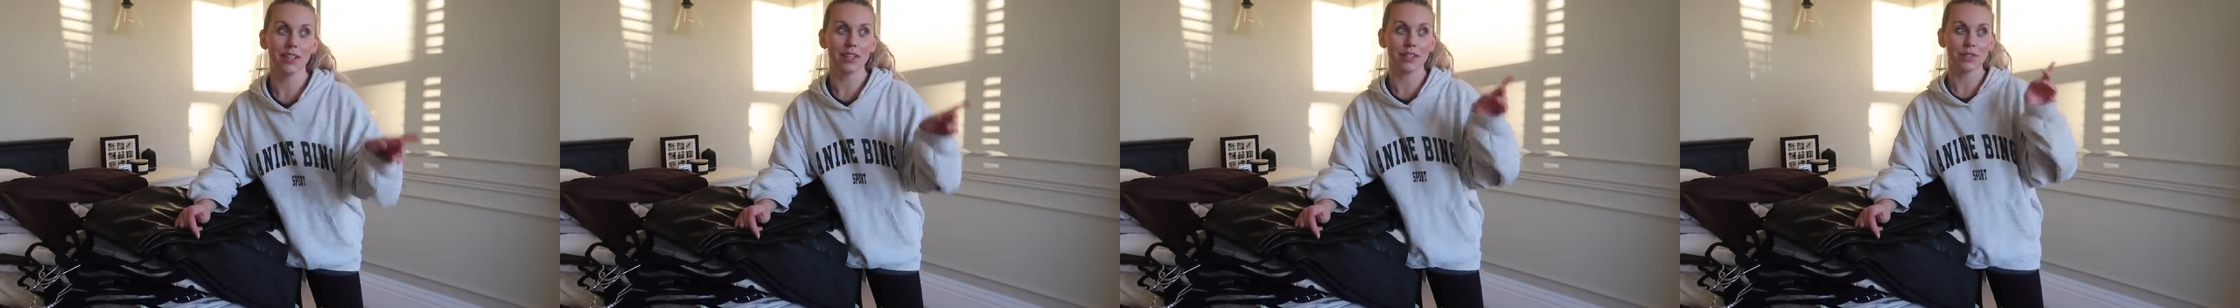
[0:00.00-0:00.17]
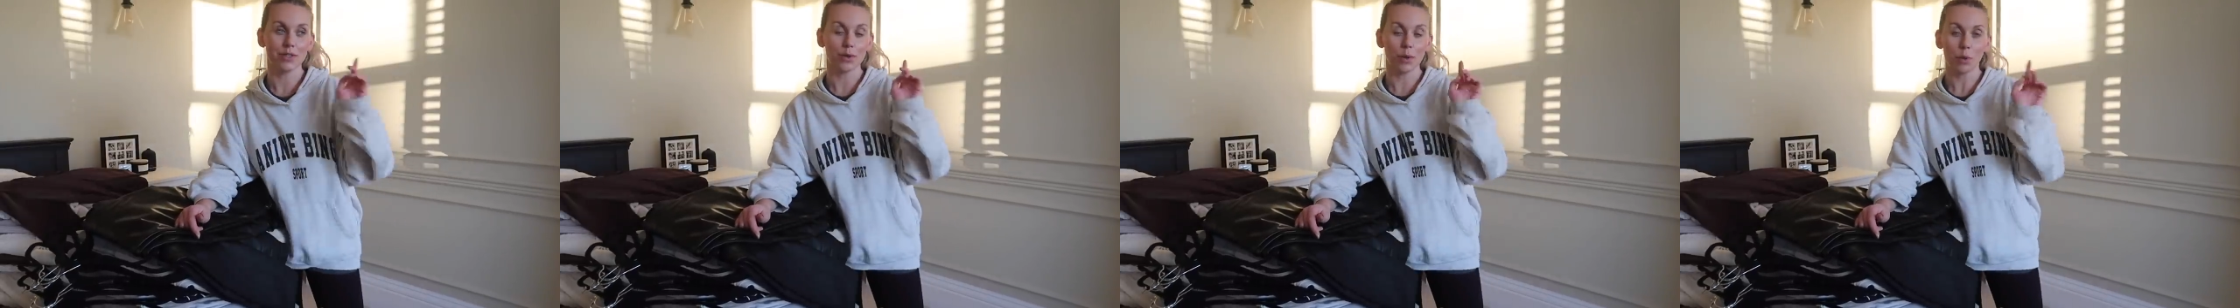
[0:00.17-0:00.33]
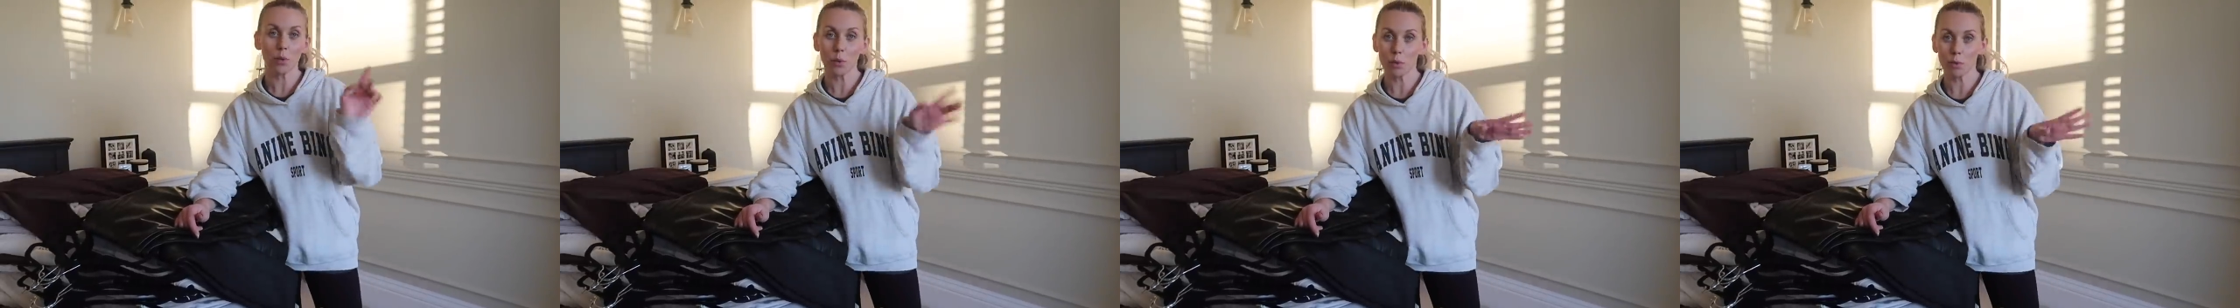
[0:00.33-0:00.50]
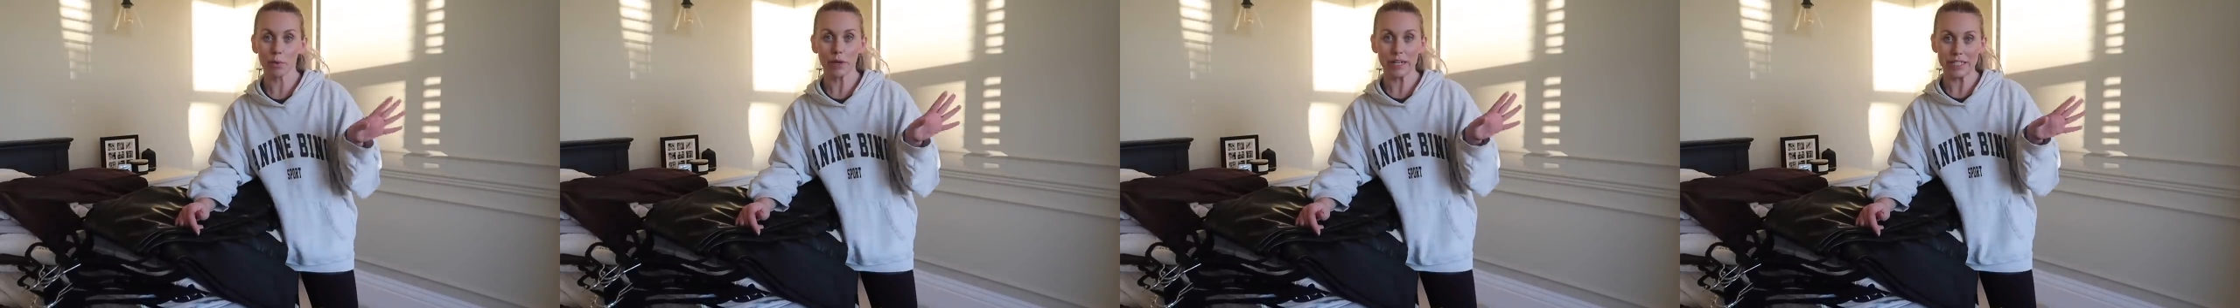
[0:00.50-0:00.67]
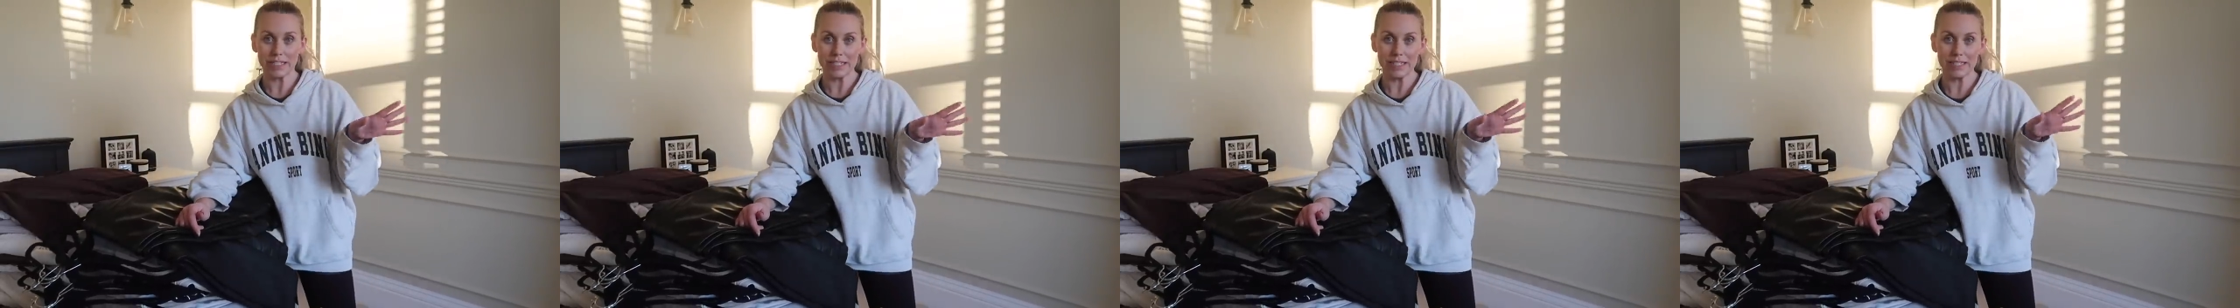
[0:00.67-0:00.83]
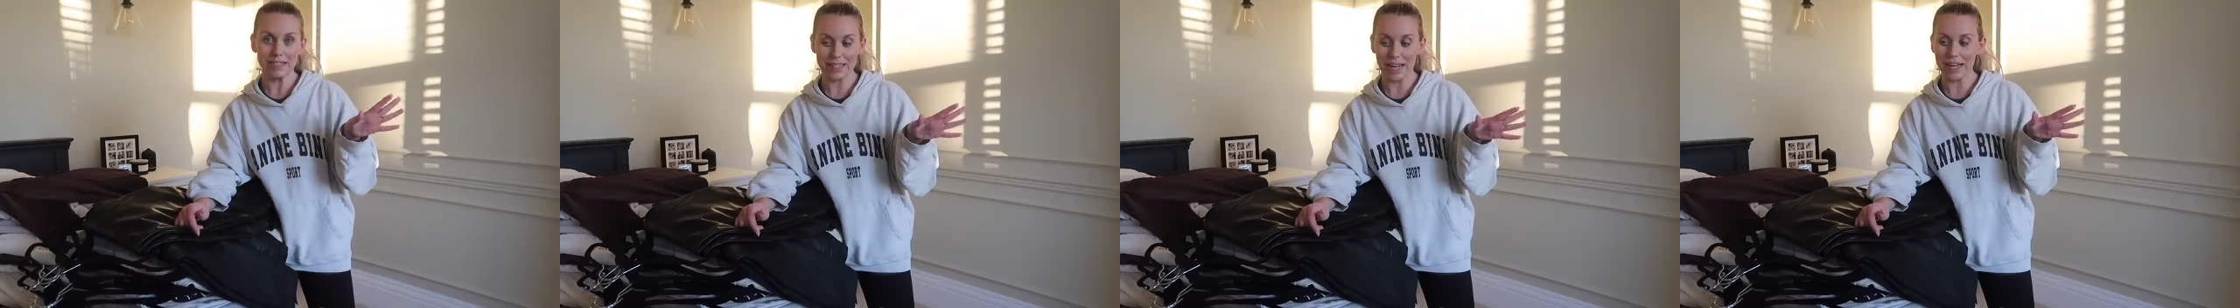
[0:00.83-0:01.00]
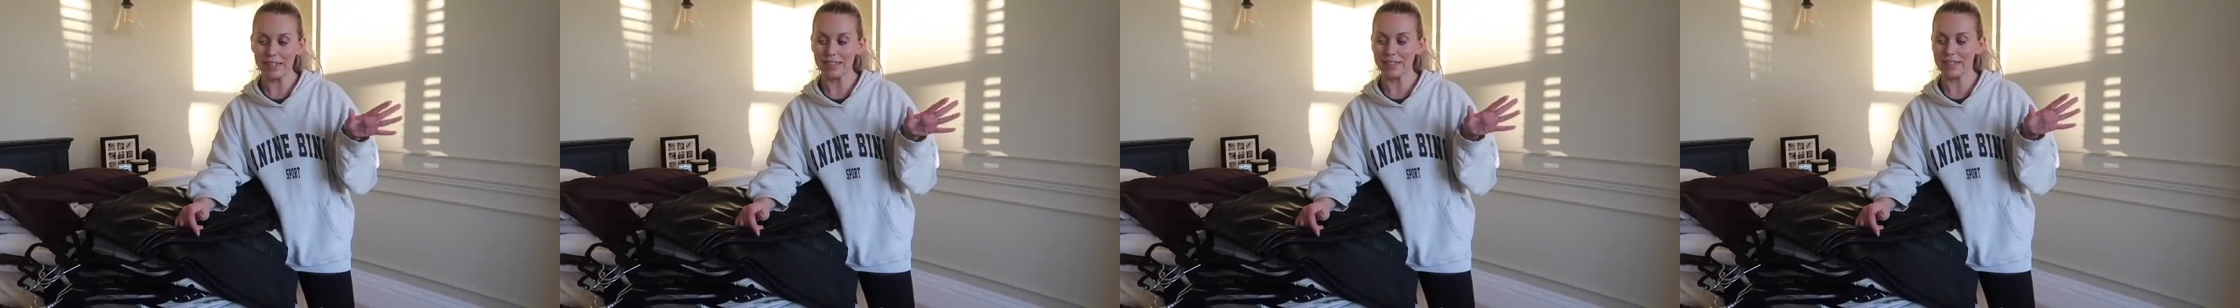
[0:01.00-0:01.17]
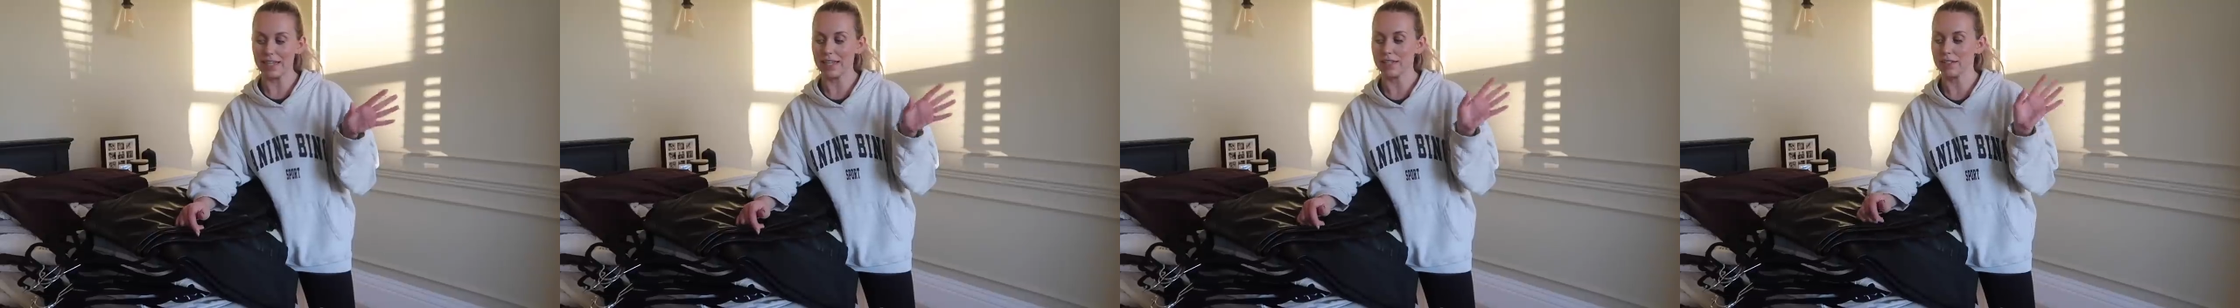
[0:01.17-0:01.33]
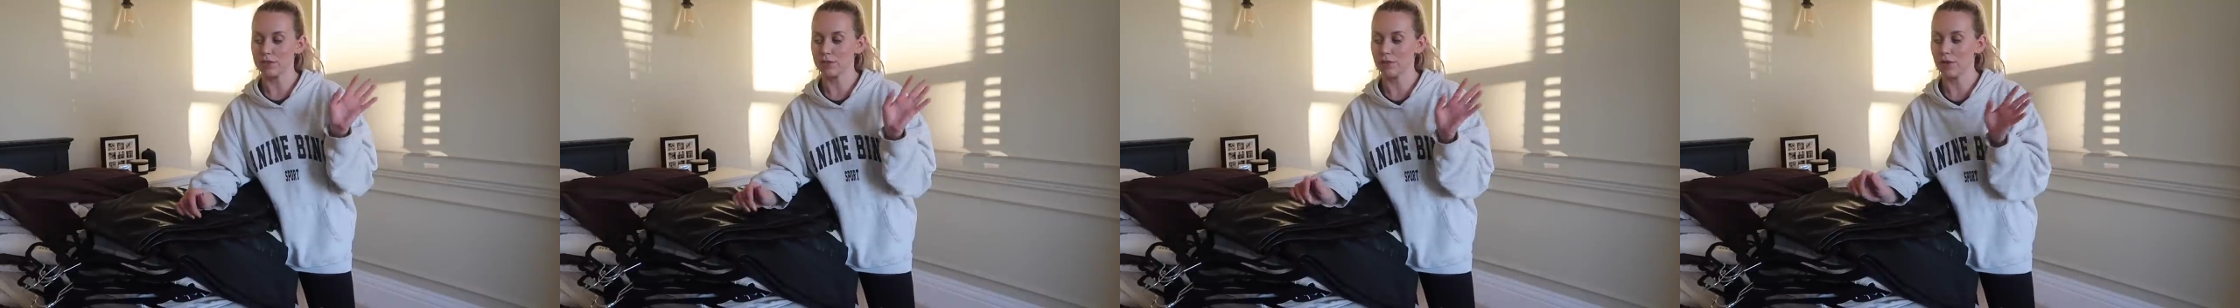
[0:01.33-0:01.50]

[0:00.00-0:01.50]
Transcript: is already setting.